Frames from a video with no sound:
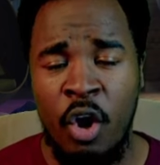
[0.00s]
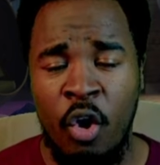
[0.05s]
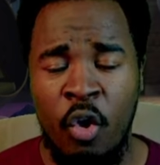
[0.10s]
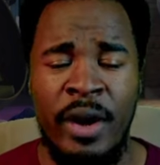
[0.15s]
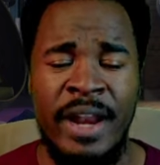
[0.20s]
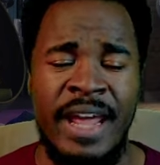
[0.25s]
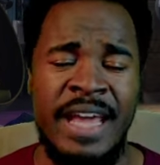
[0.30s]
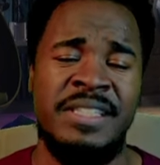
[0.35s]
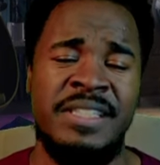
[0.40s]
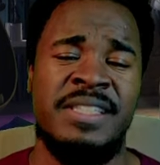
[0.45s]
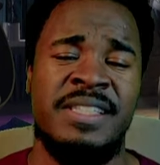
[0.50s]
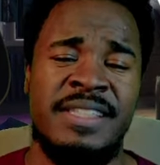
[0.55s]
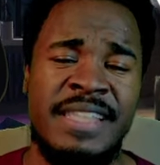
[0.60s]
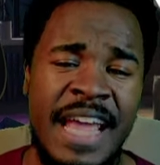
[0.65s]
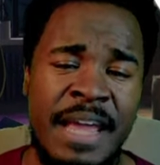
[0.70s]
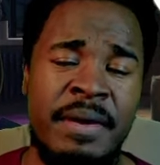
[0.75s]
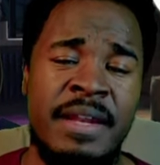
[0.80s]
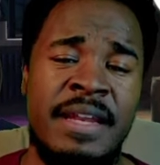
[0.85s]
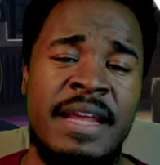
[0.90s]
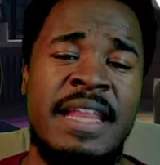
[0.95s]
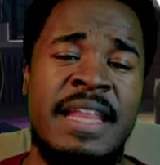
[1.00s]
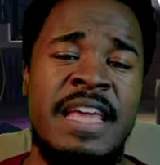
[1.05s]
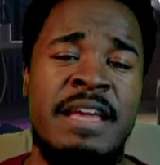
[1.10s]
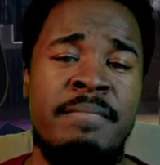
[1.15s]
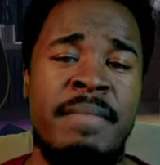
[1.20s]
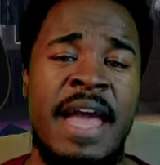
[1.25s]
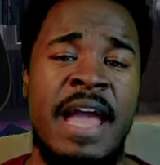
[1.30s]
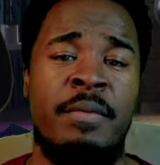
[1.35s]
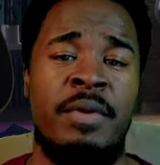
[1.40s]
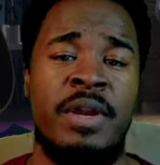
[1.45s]
on a statement that
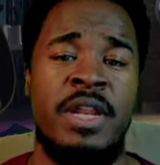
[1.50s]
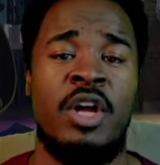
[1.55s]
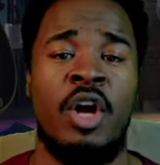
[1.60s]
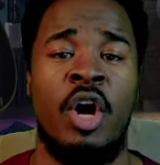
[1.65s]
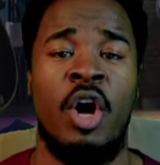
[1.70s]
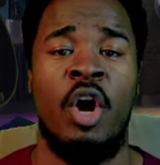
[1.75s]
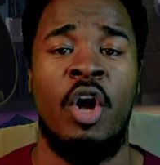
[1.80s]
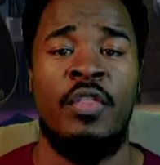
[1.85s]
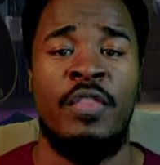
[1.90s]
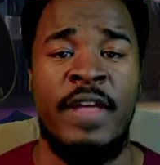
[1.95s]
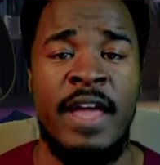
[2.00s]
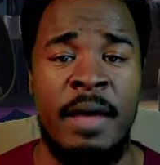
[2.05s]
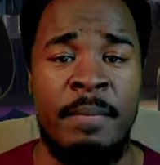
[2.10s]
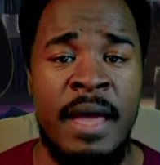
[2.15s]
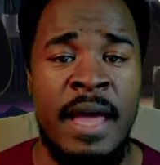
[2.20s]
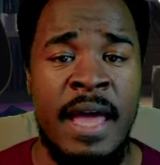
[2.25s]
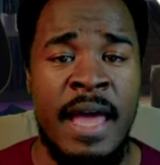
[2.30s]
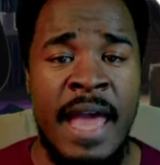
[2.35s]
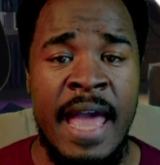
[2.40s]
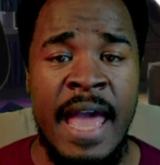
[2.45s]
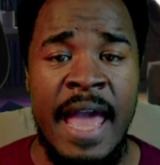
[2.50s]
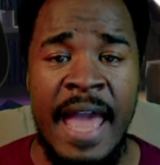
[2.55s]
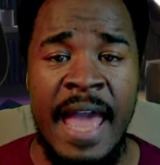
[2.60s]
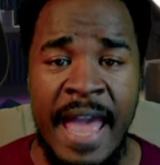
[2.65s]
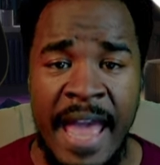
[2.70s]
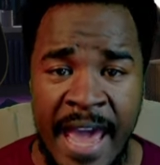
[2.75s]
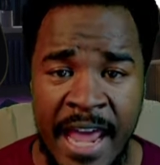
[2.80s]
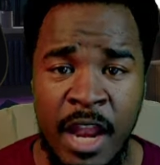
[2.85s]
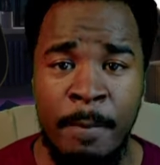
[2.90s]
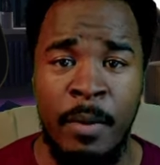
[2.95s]
he made when he called them
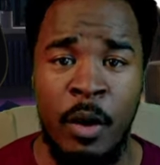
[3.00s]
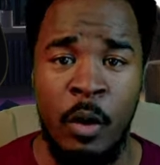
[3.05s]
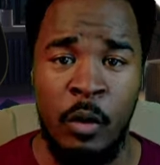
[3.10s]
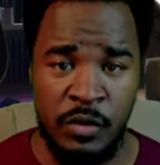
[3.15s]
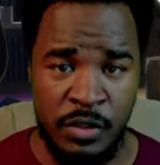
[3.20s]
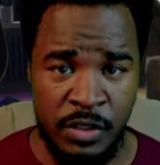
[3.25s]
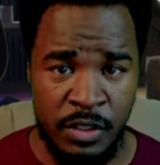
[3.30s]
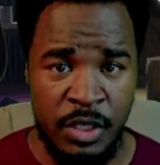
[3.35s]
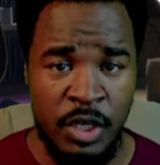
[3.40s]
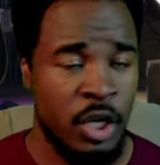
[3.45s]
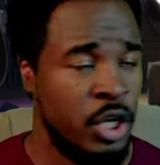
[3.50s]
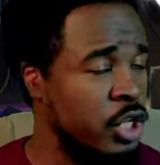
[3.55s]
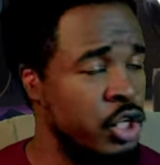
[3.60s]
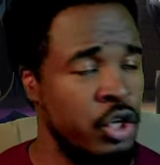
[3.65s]
animals.